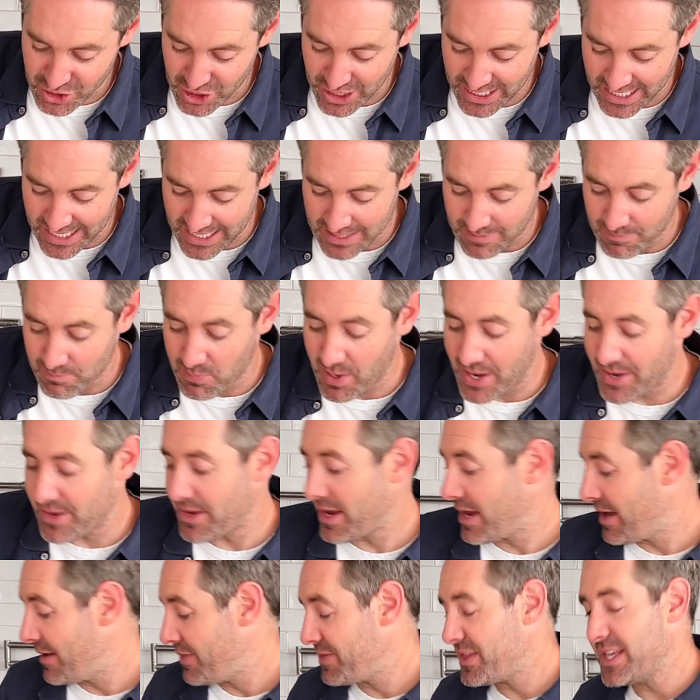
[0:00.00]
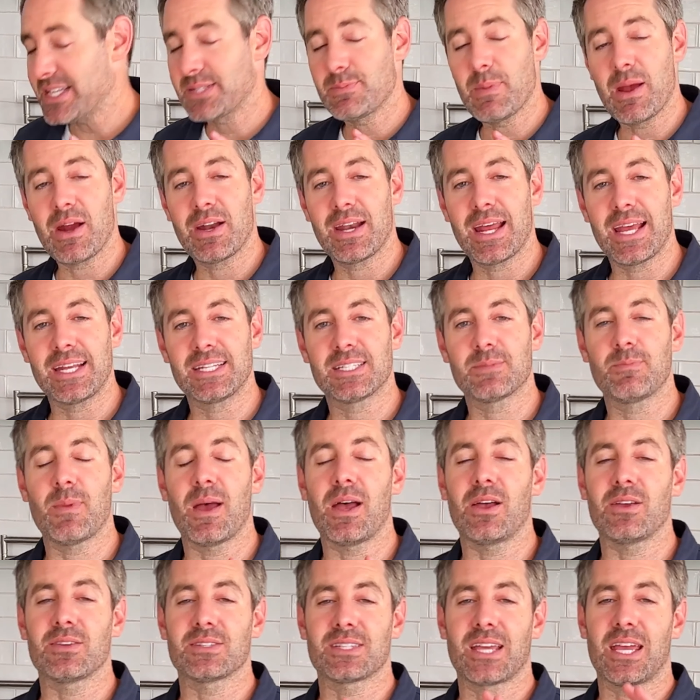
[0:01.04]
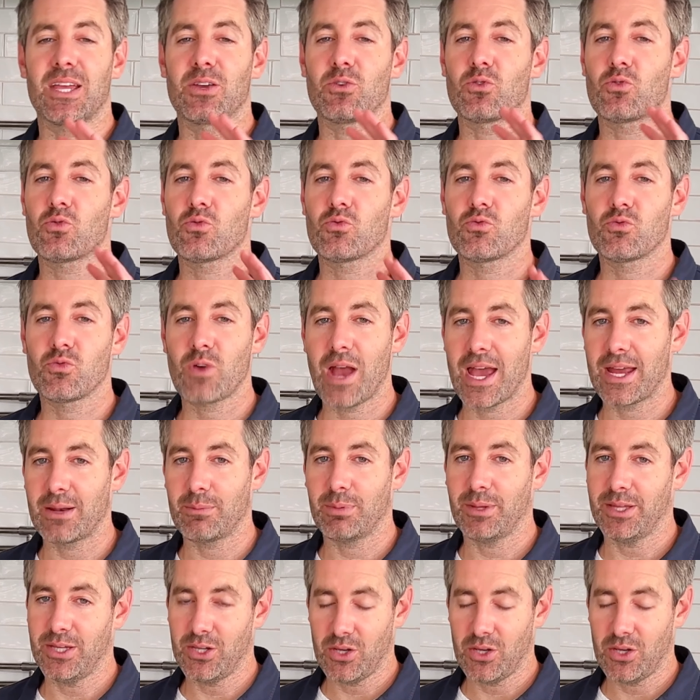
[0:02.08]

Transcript: chicken, but this marinade smells incredibly